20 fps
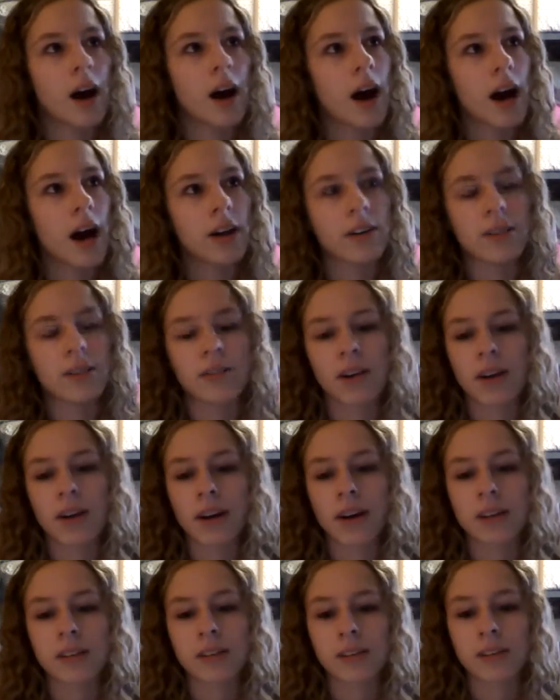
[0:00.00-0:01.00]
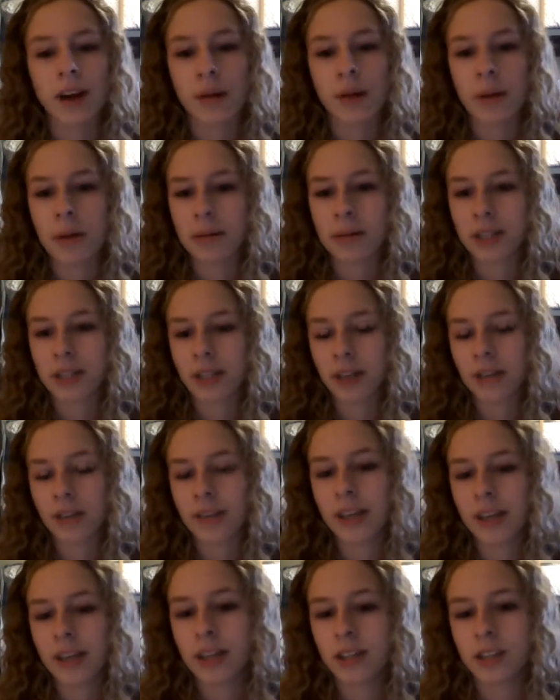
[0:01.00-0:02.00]
I don't even know how to describe how much I love
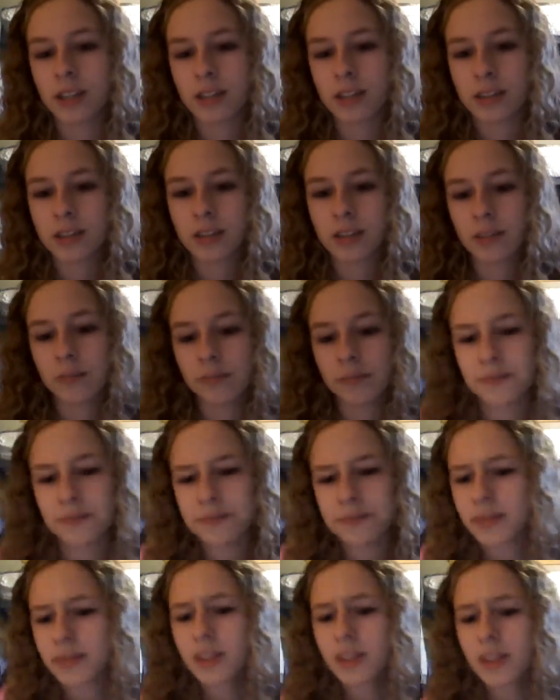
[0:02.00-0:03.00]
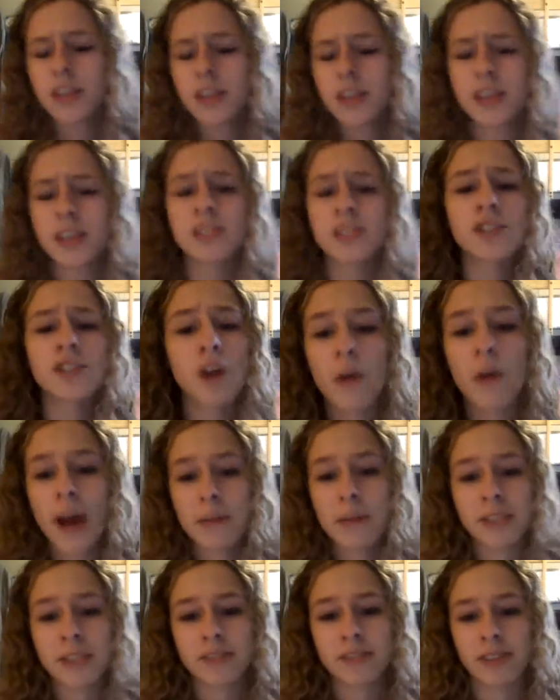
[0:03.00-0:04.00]
it. It's so
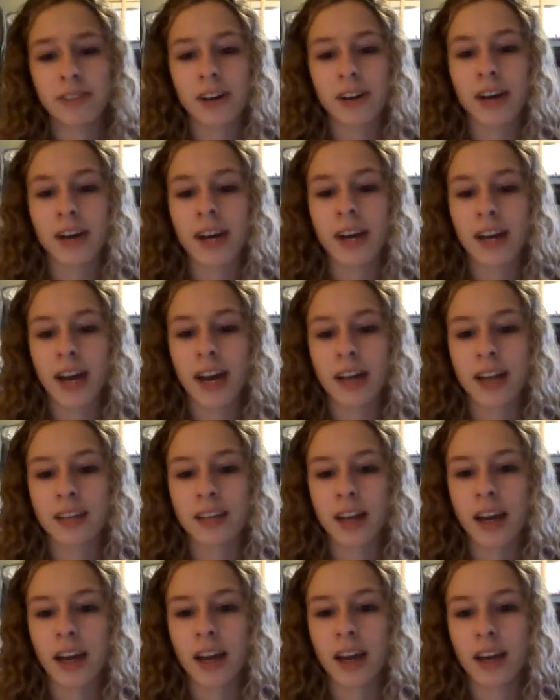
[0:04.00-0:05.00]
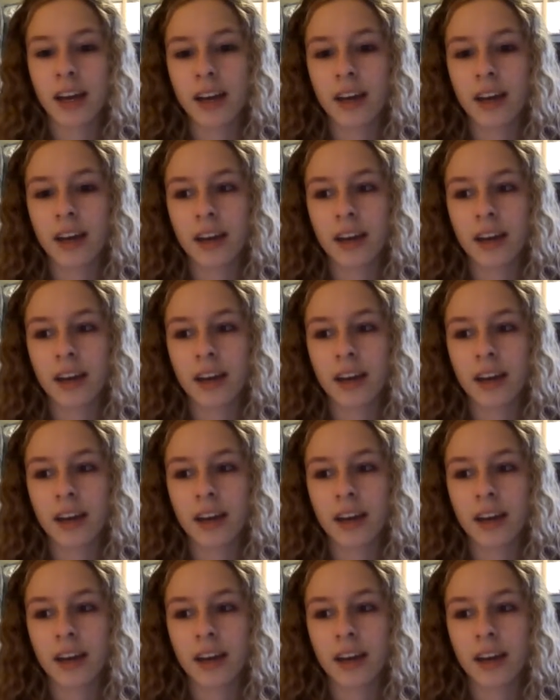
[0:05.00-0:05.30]
atmospheric, and, like,